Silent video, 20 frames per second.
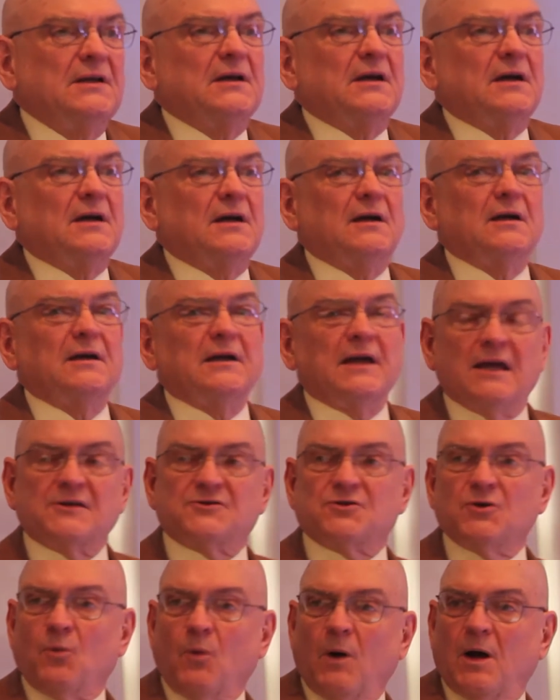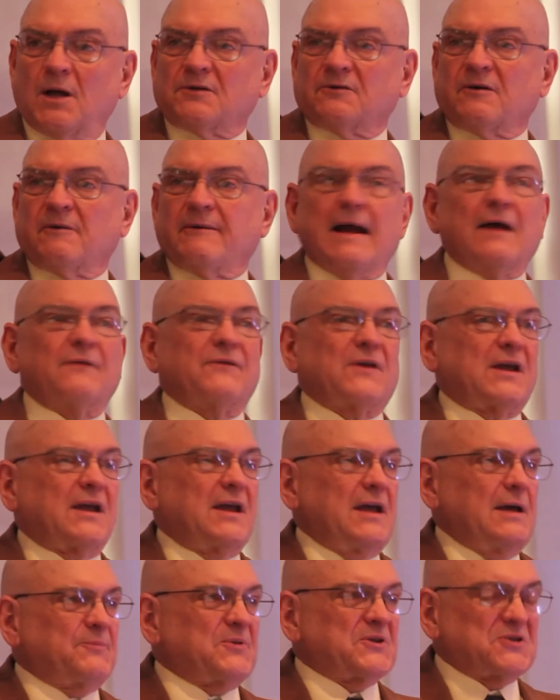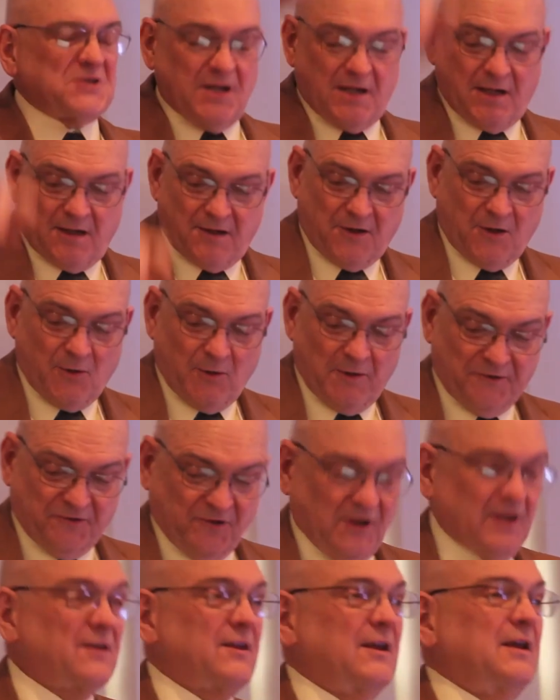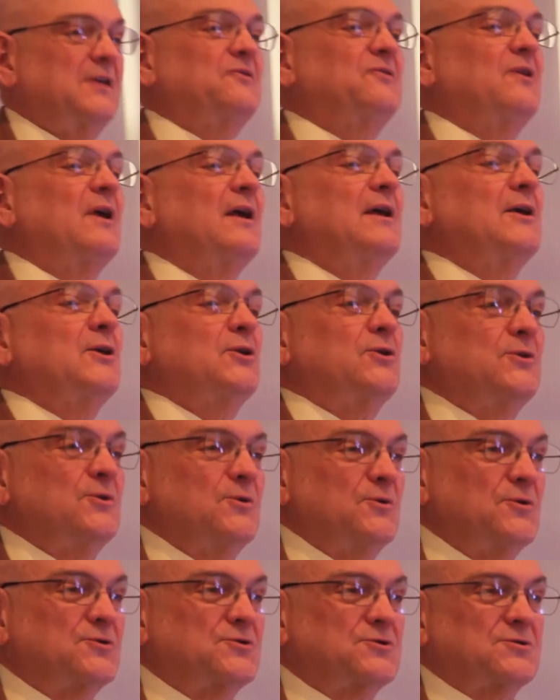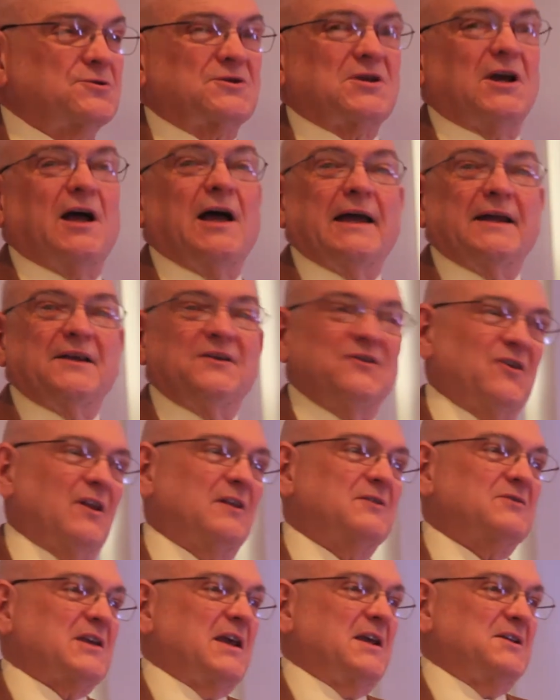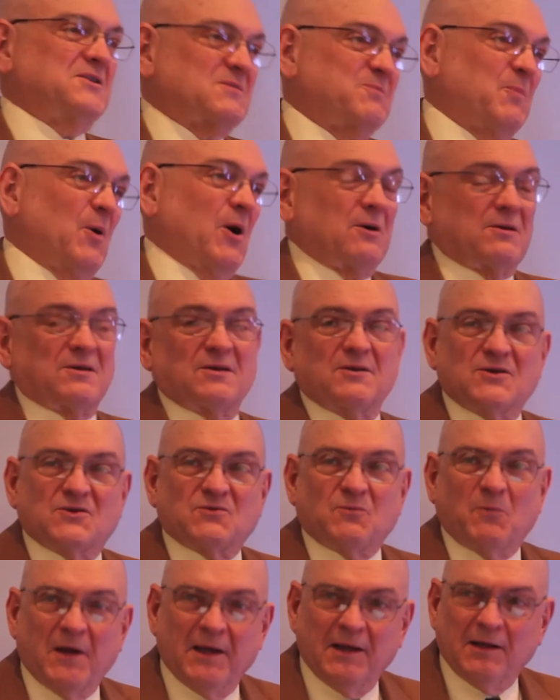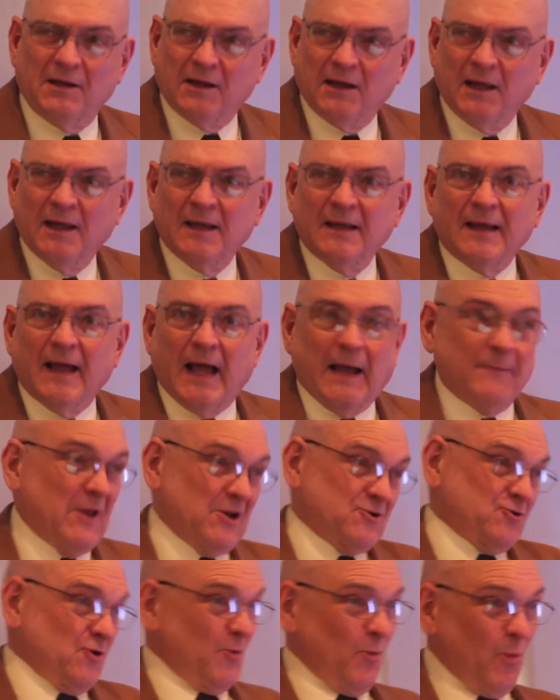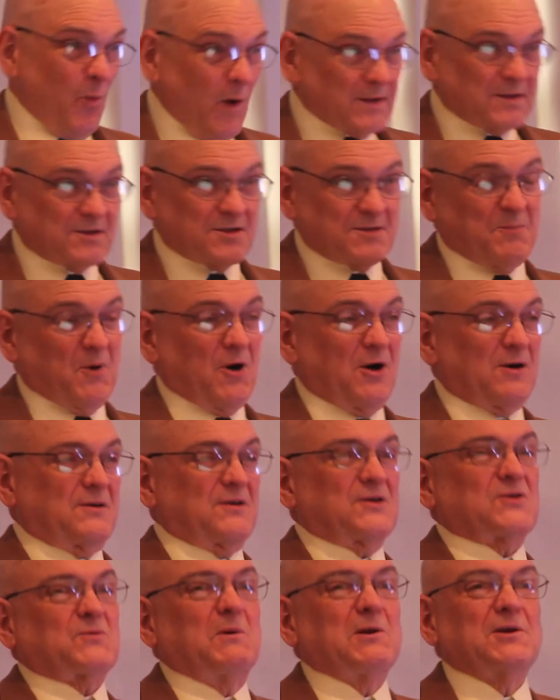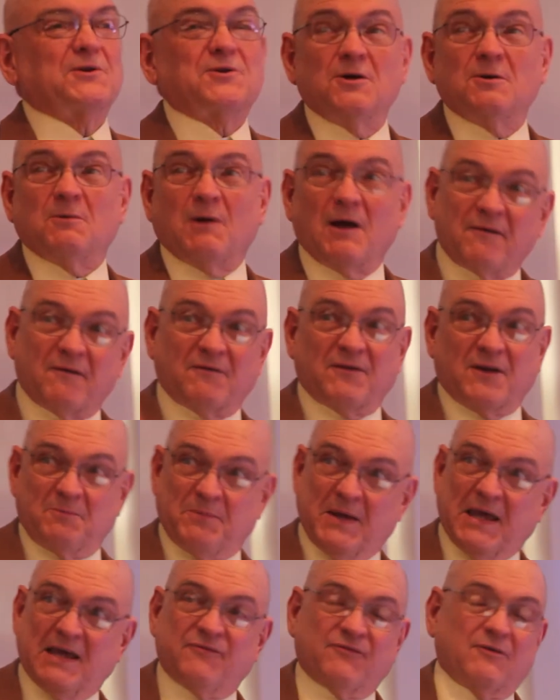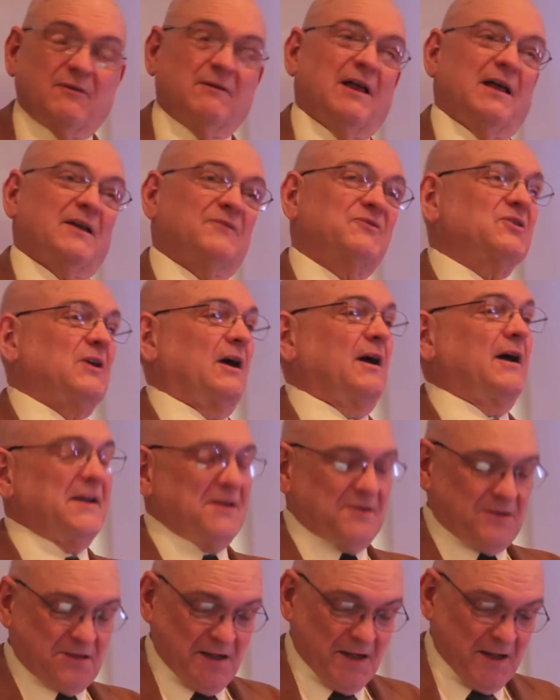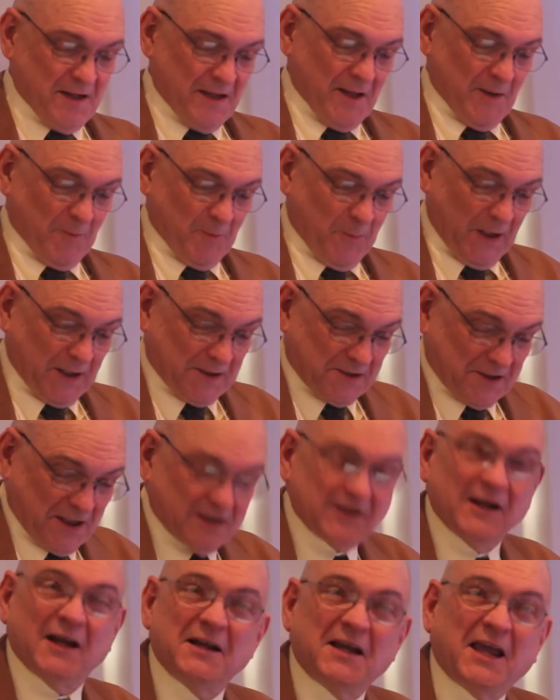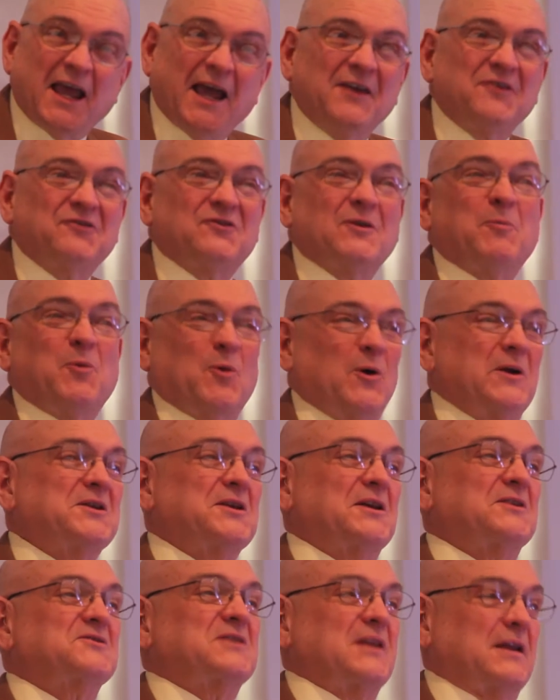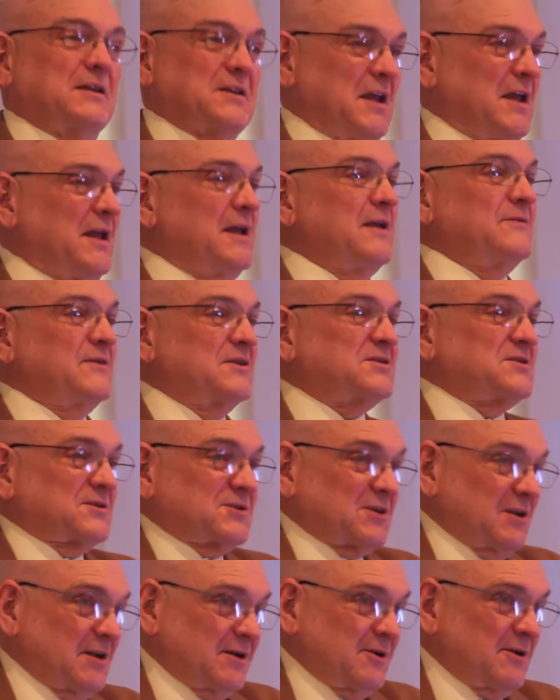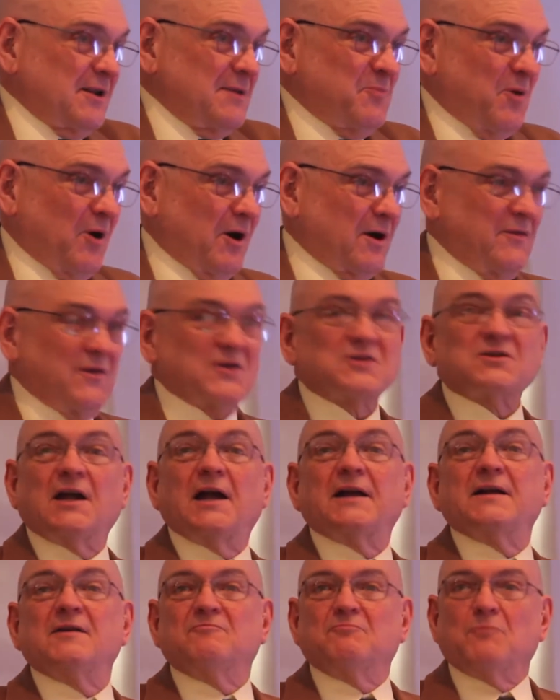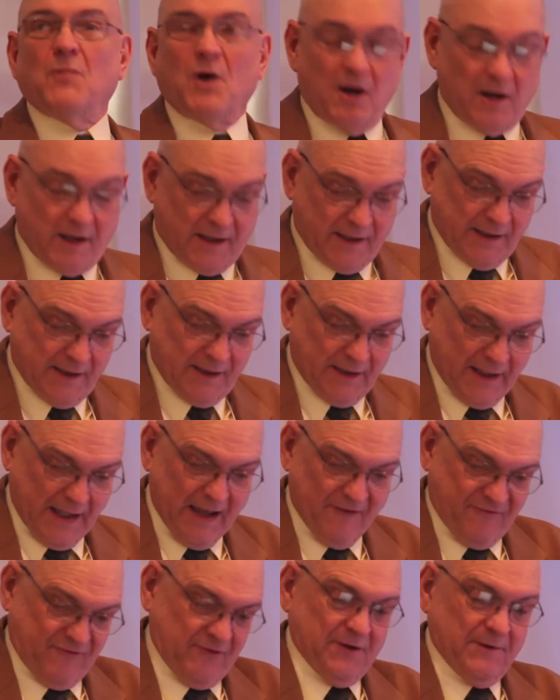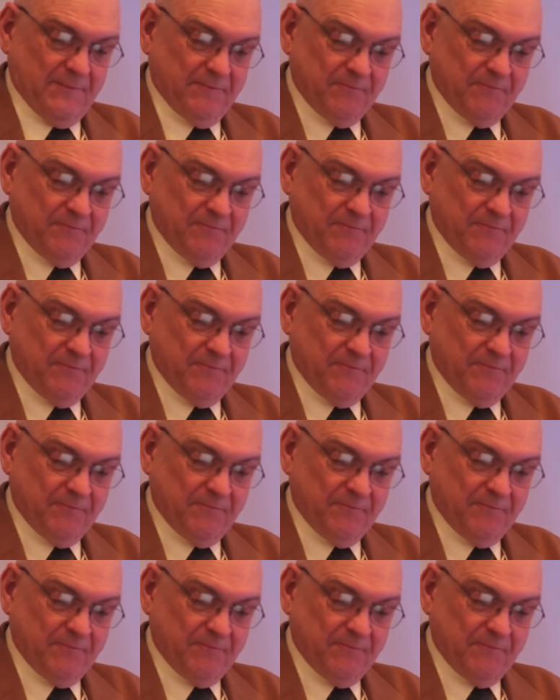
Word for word: Uh, as you wander around the campus here, you will see these huge signs that say Spartans Will. I'm not sure what Spartans will do other than pay for a lot of signs, but in any case, the point is that this is clearly part of this kind of marketing effort.